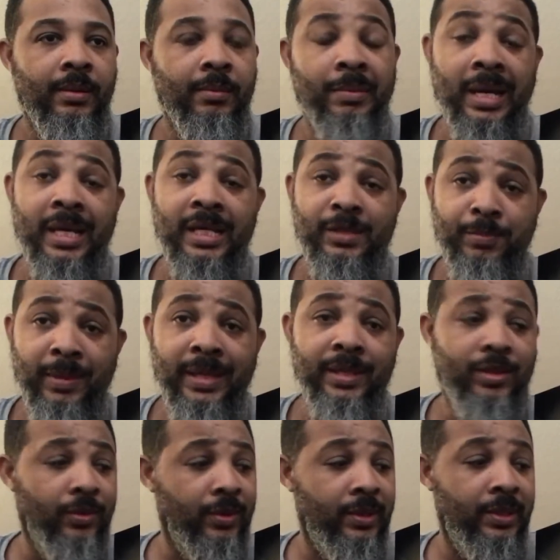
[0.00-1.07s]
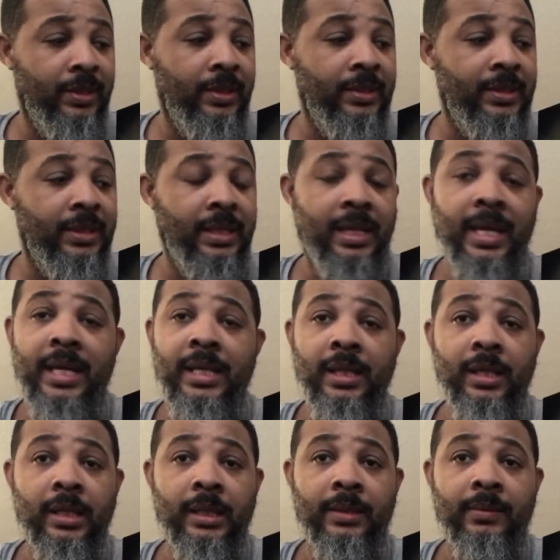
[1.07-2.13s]
But I explained to her and said, hey,
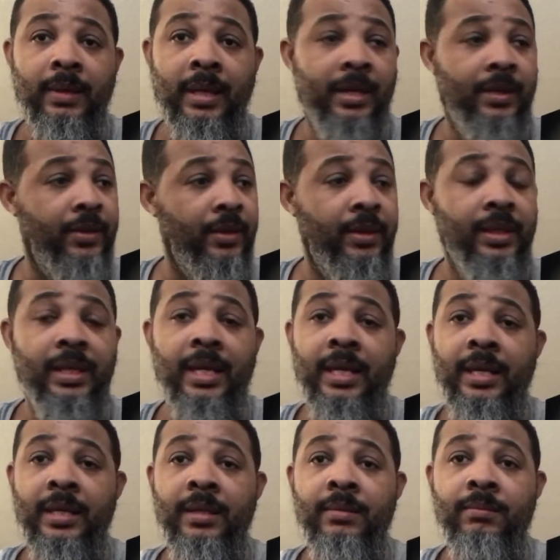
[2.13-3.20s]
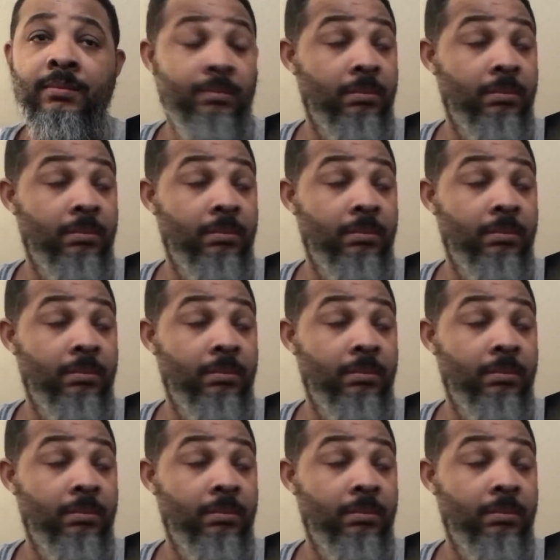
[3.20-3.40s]
look, I got a 30-day,